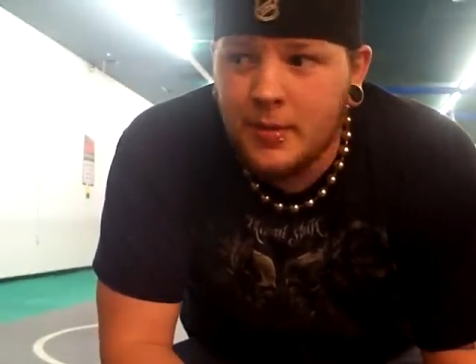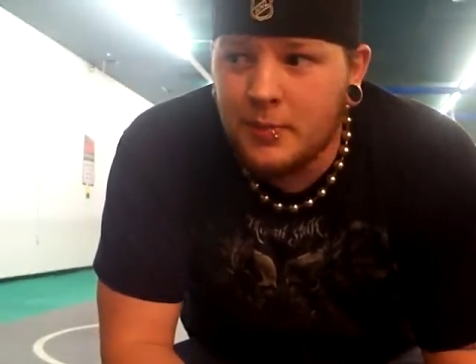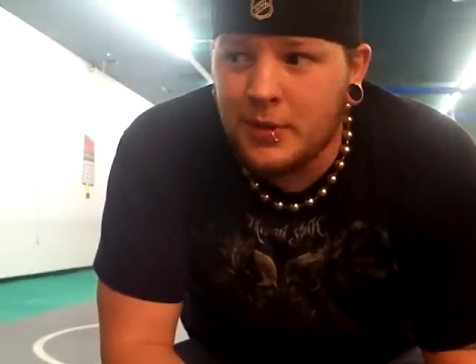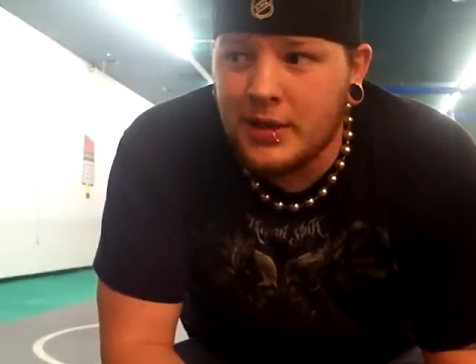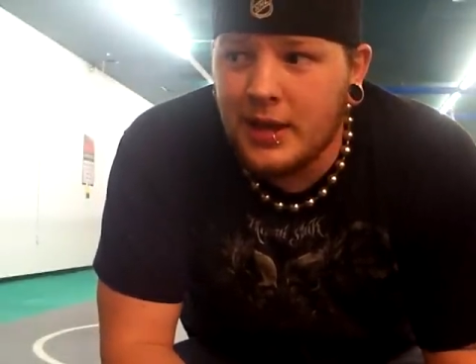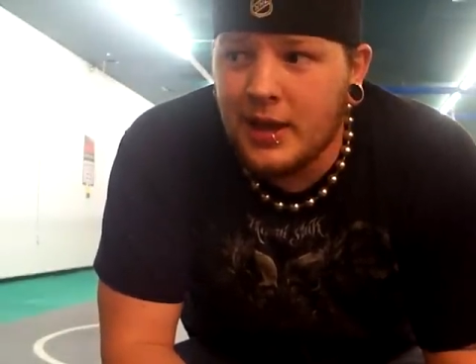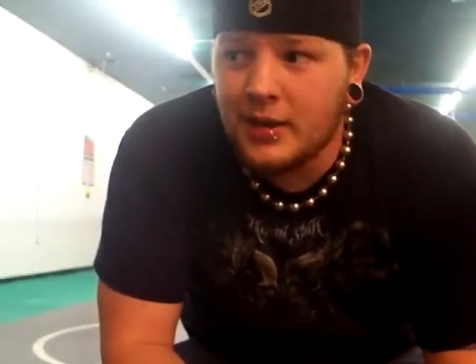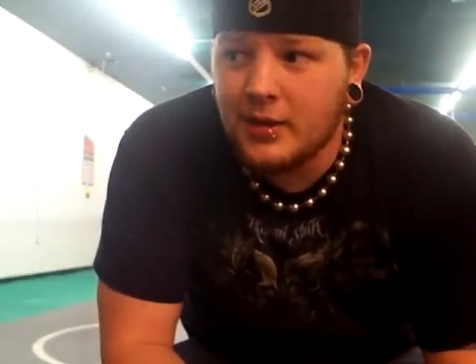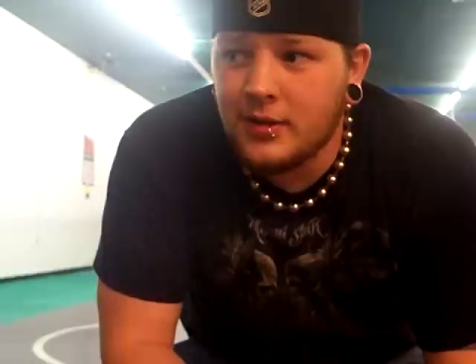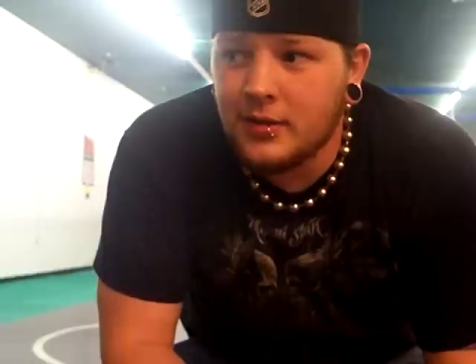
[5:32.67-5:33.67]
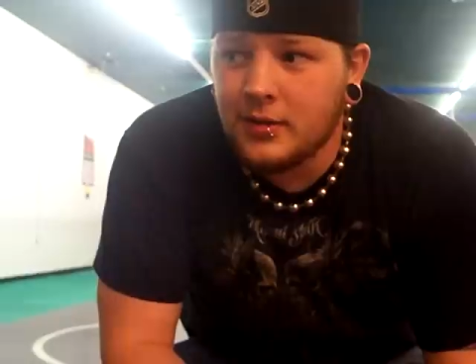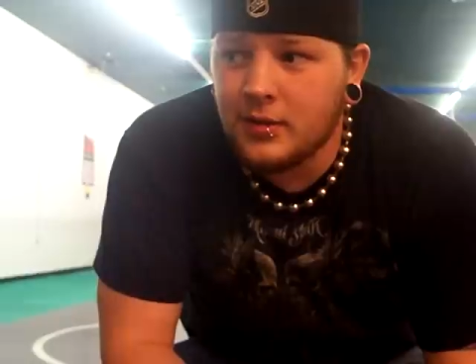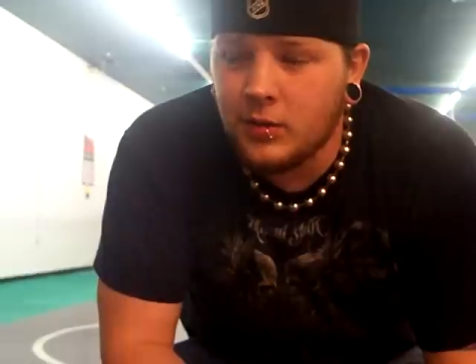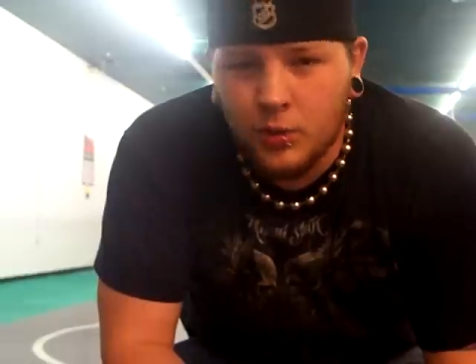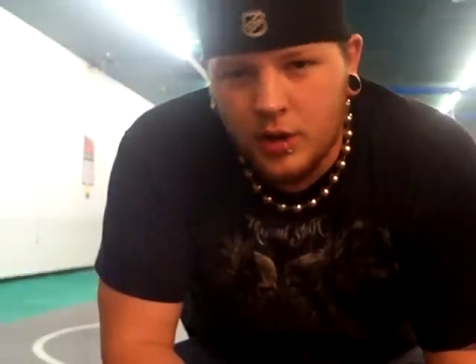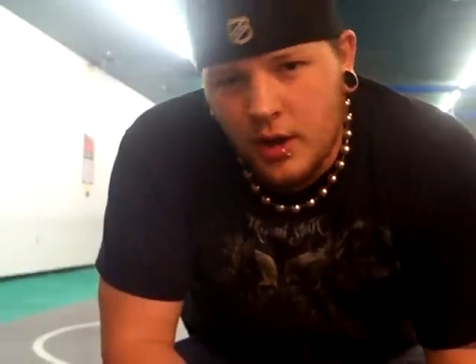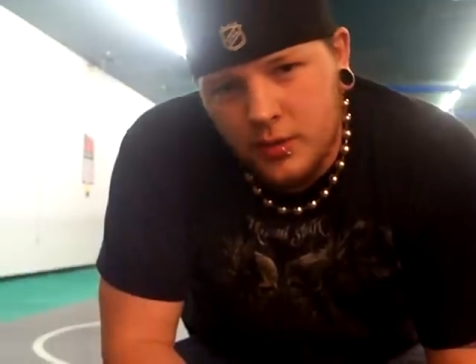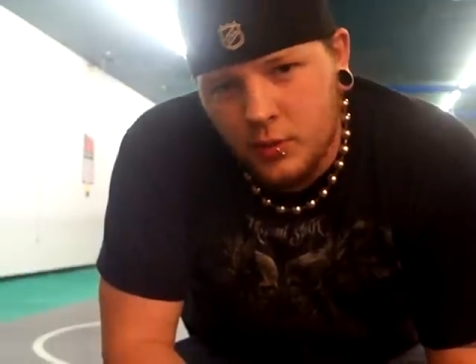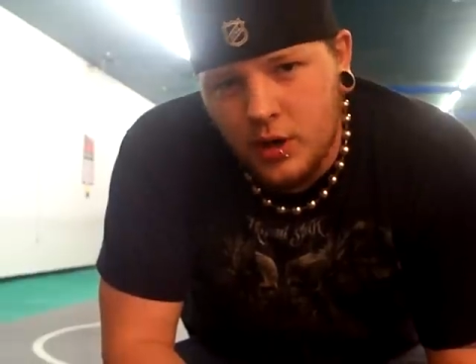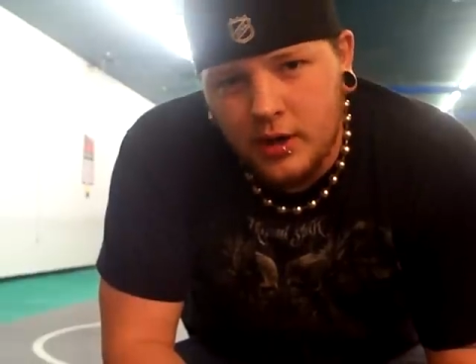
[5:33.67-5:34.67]
but yet we're
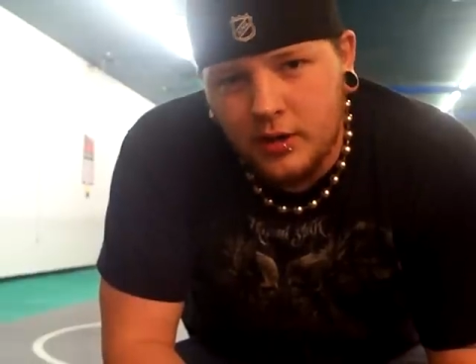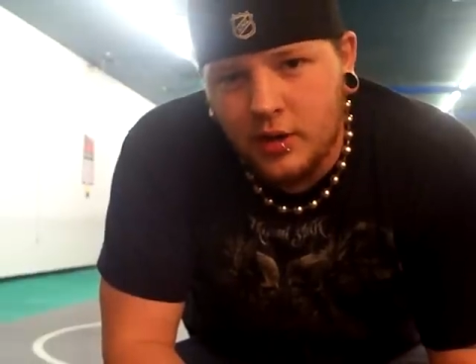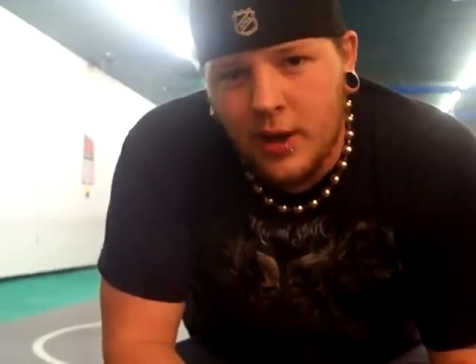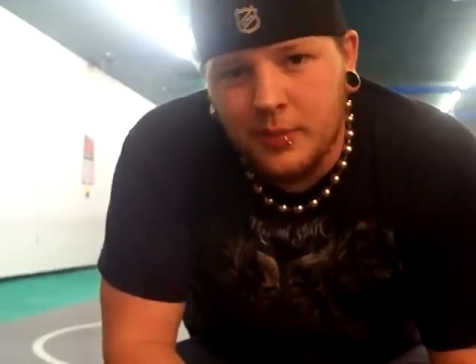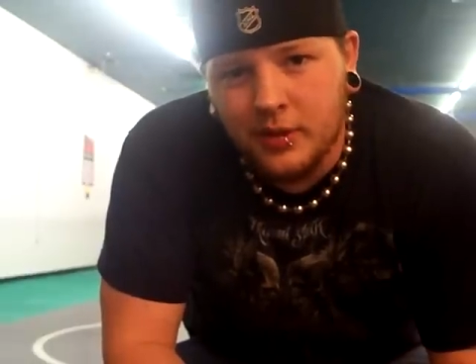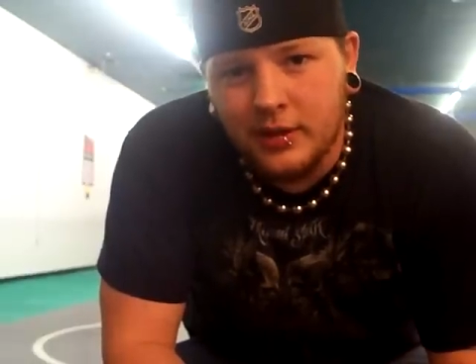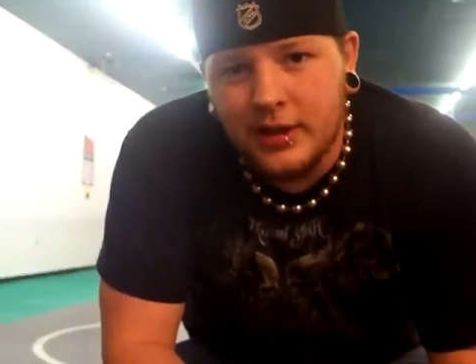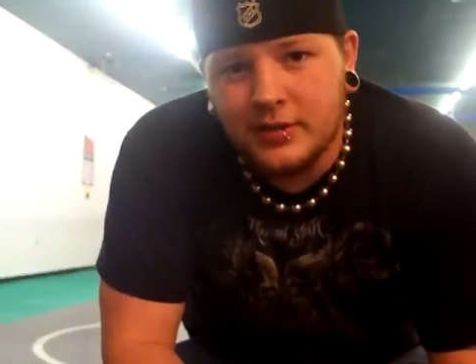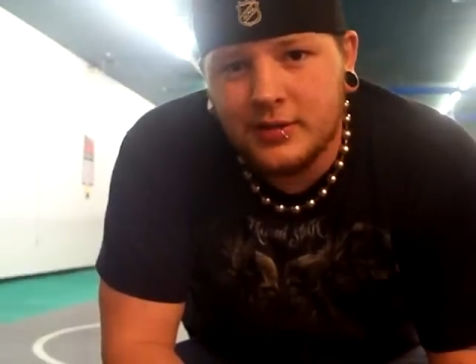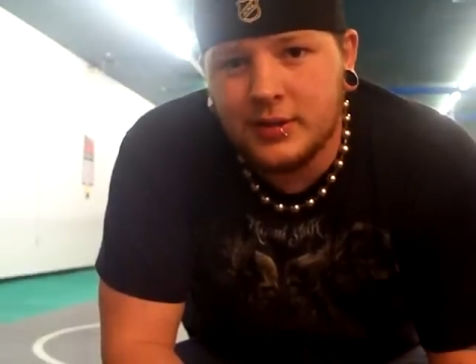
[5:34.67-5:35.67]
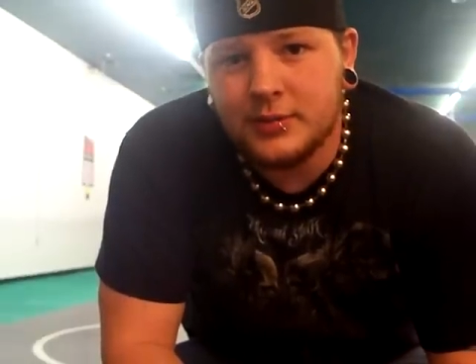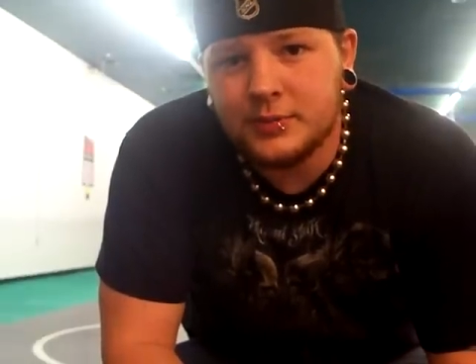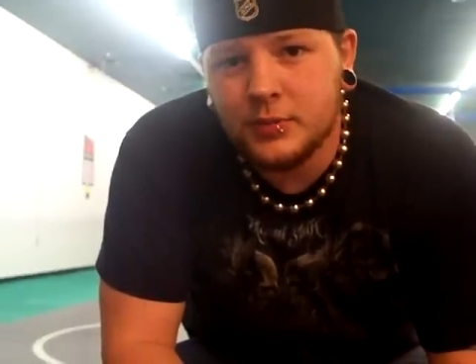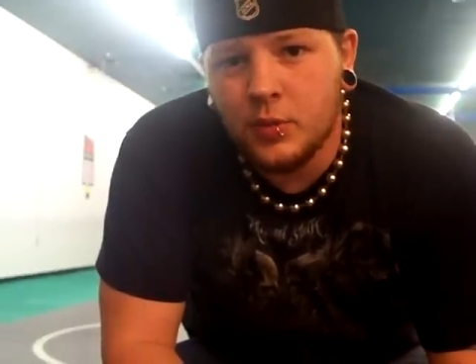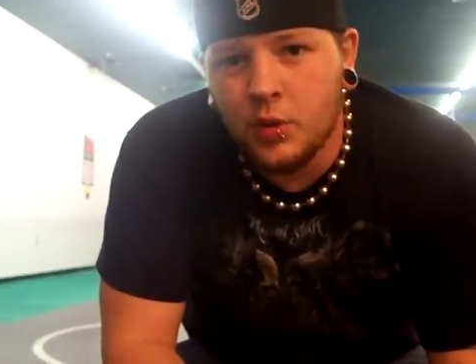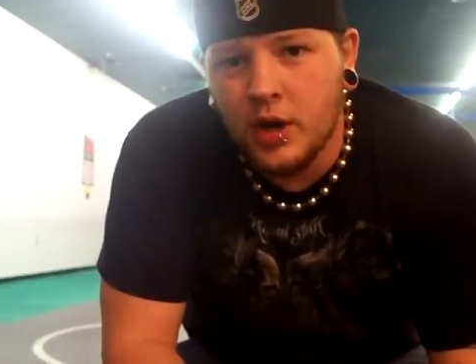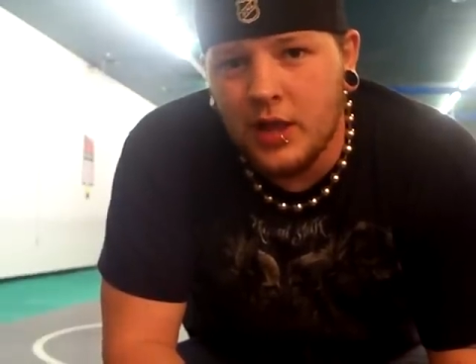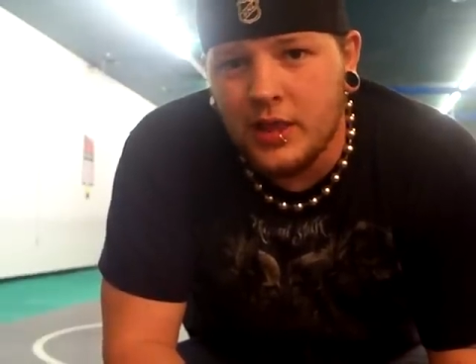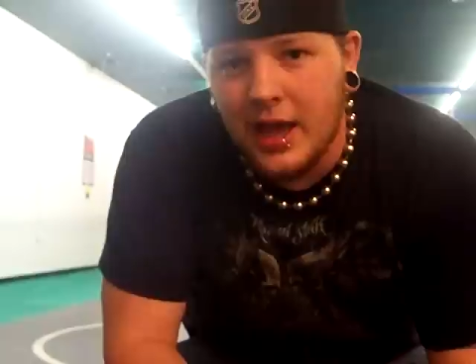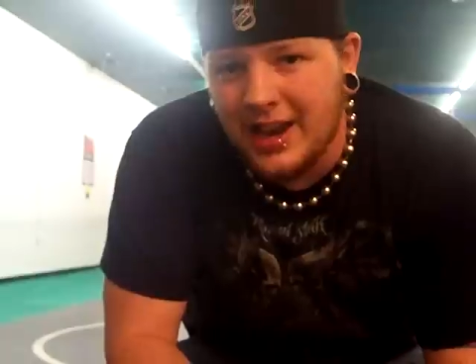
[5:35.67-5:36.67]
not at the top of the list. We're
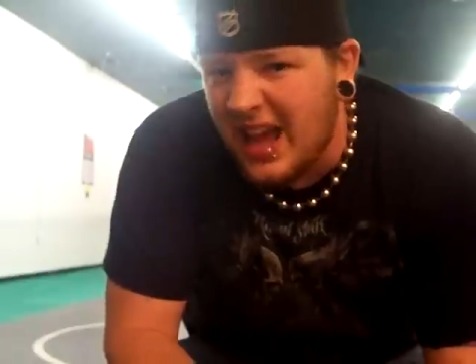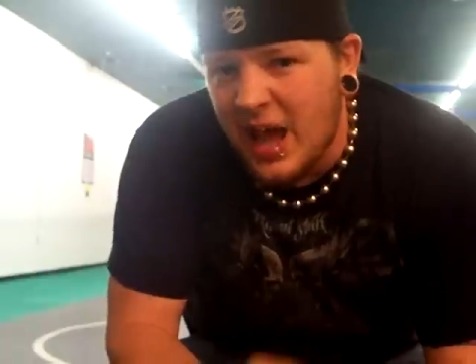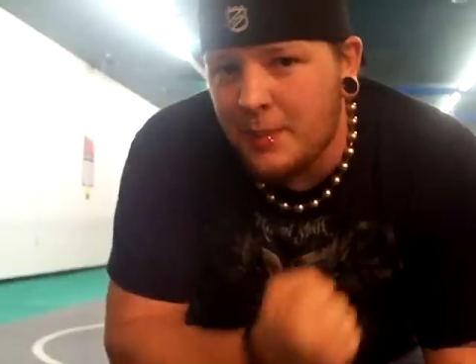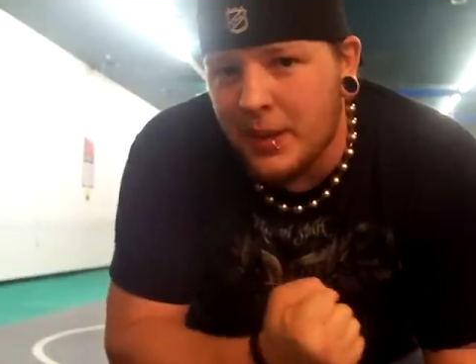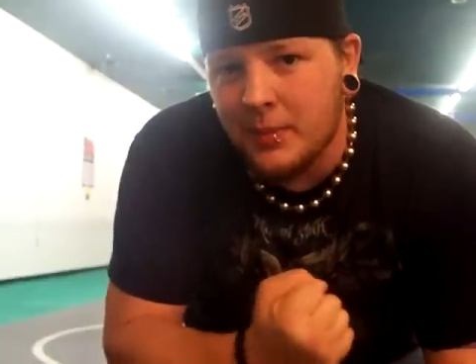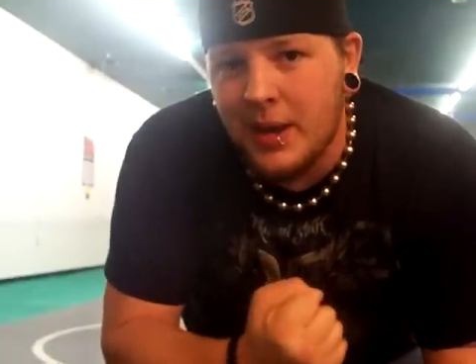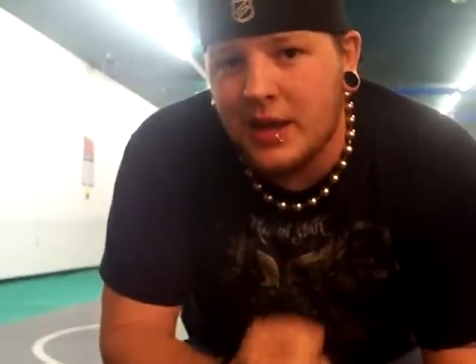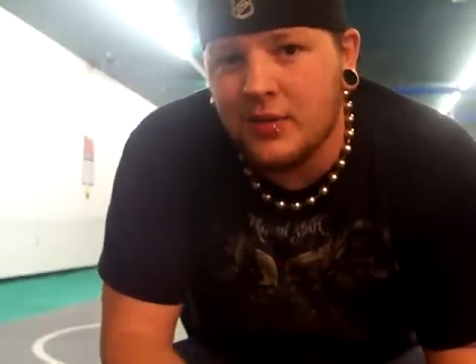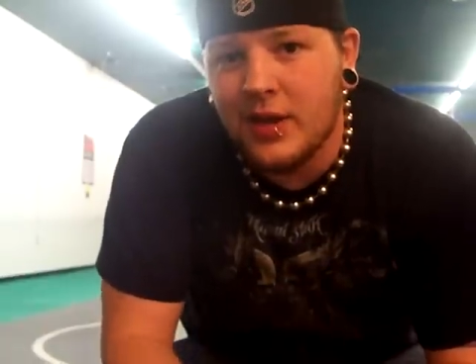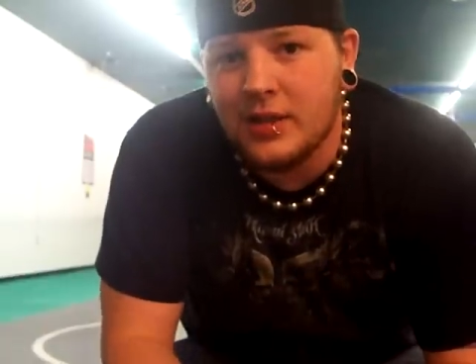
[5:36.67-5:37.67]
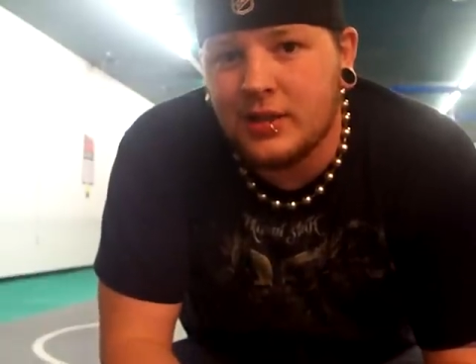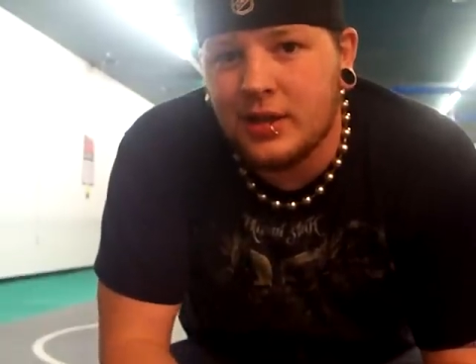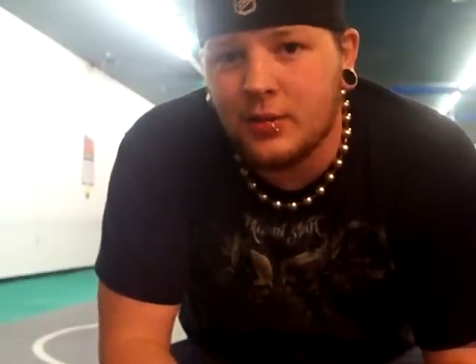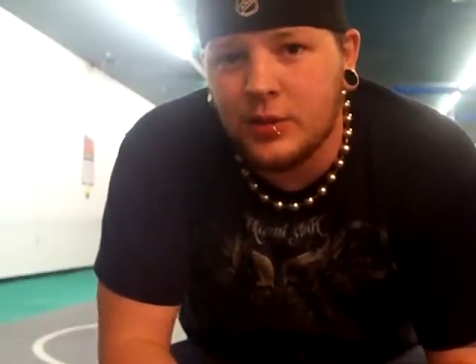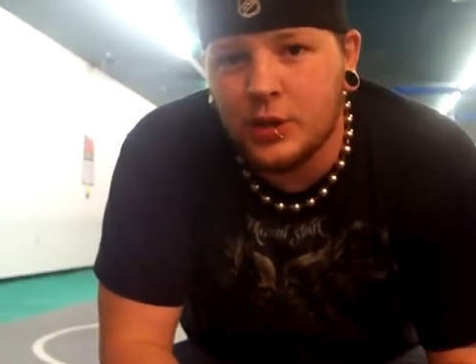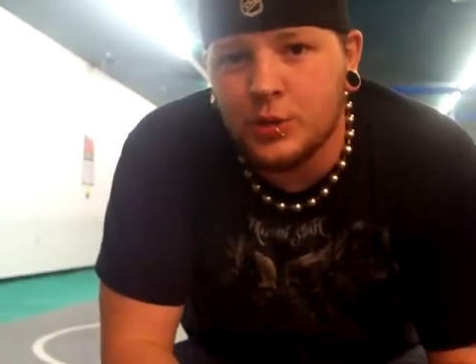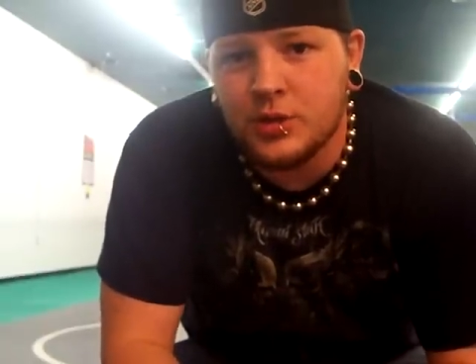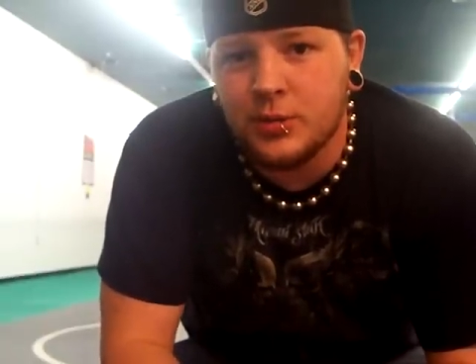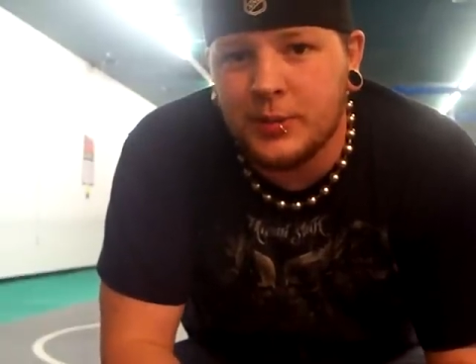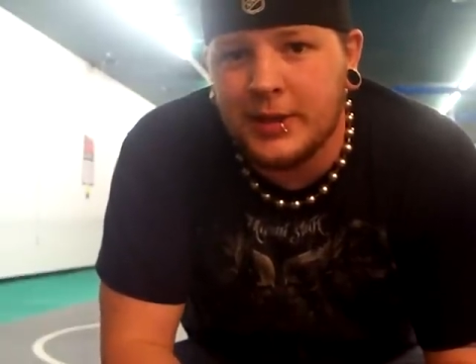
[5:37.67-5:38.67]
not that epic main event that we
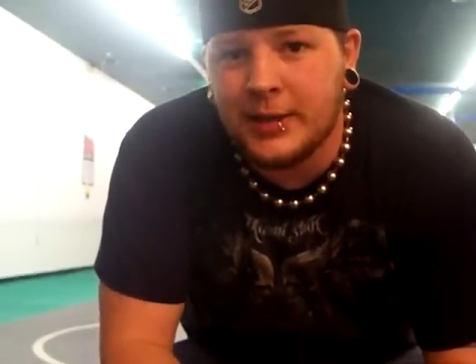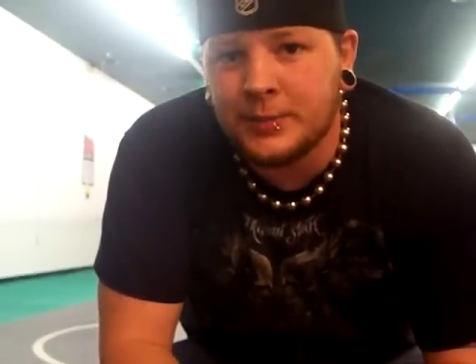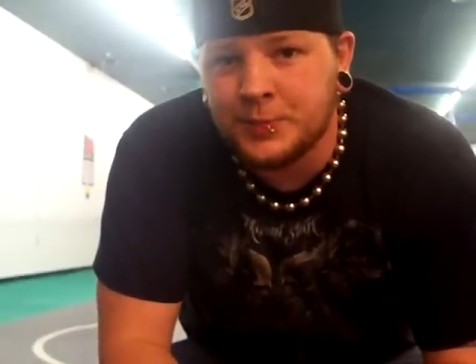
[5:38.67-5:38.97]
used to be.